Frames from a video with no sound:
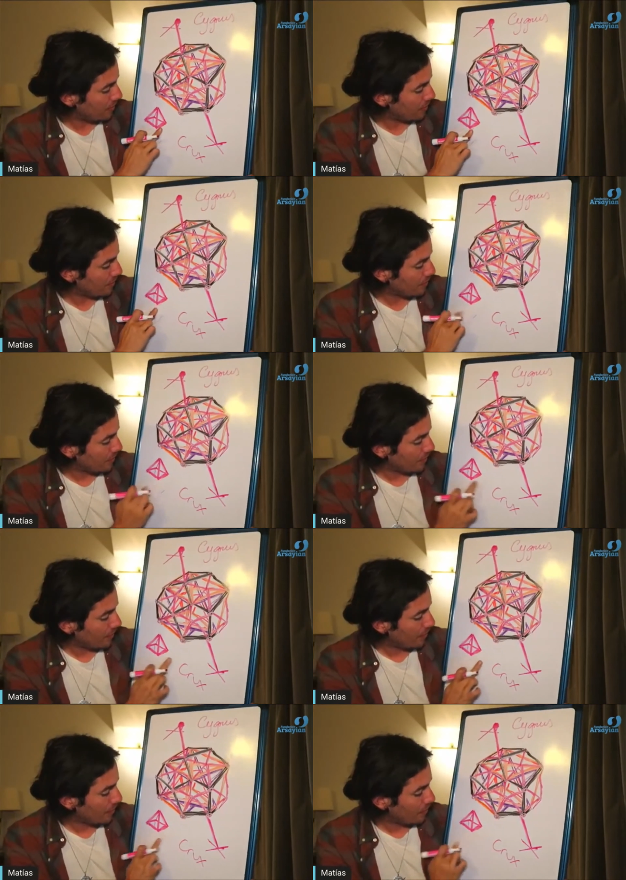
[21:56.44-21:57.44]

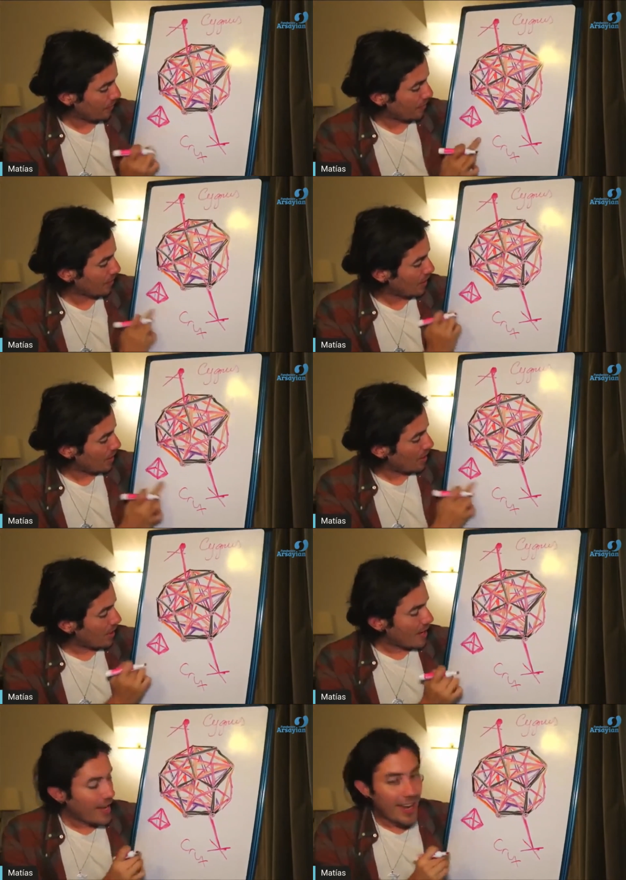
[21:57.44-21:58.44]

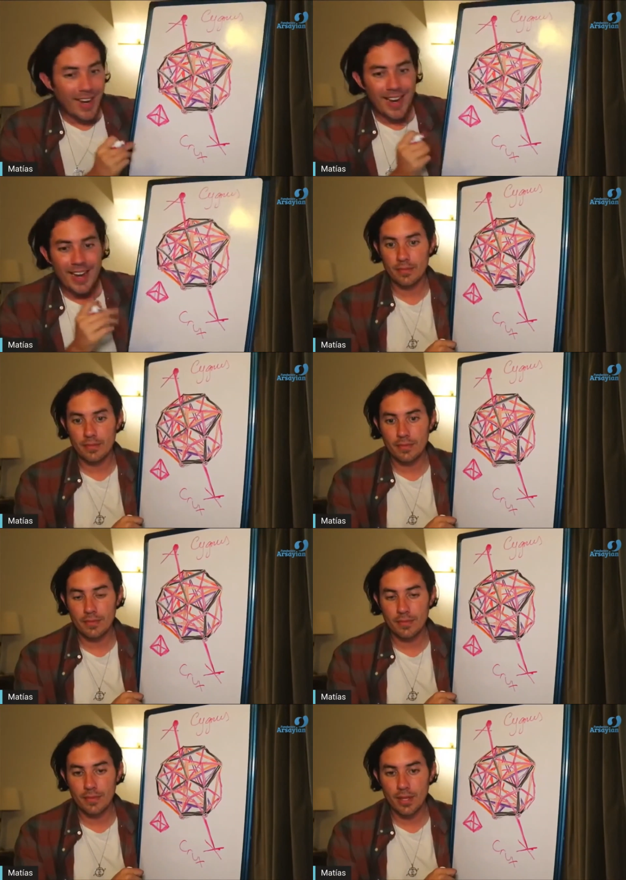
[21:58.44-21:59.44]

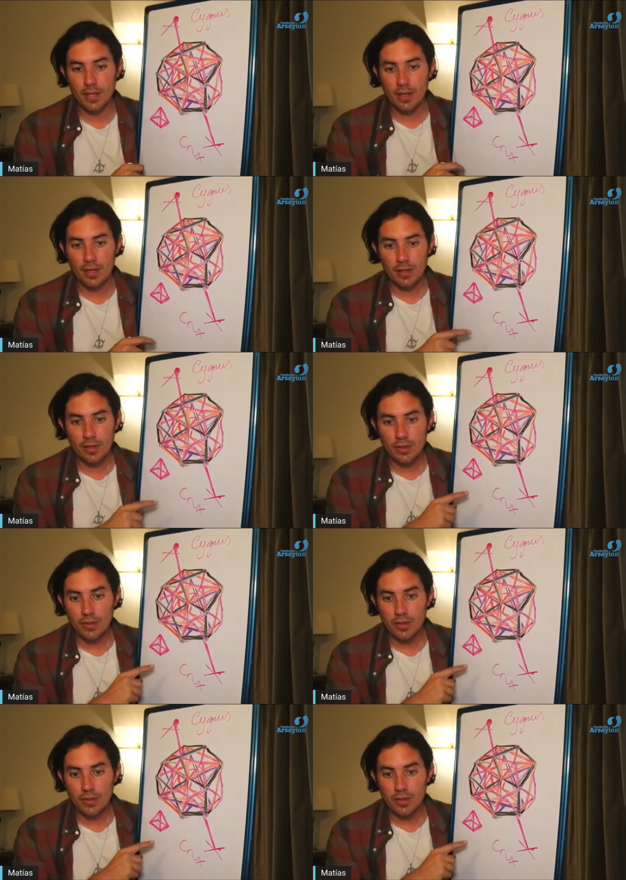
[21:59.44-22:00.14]
Nobody speaks.